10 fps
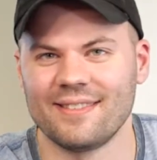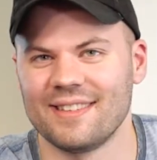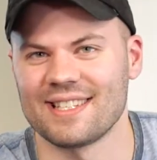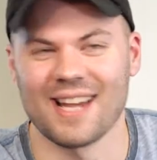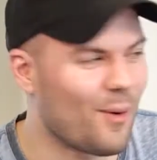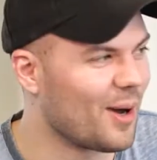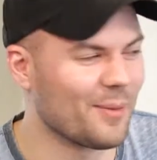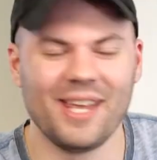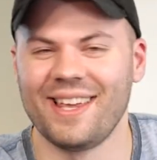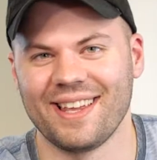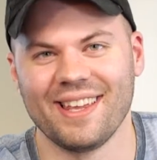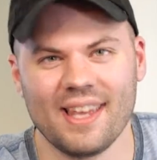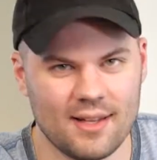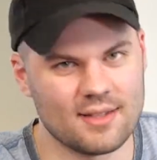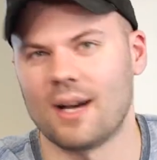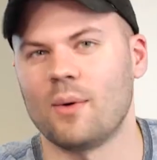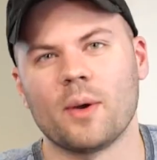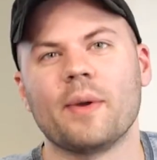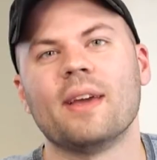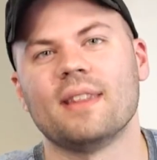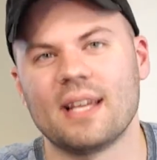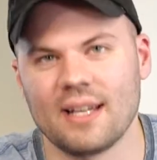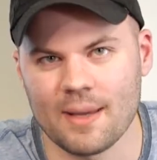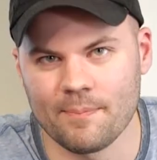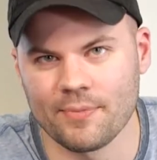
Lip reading: It's not why we gave it that name.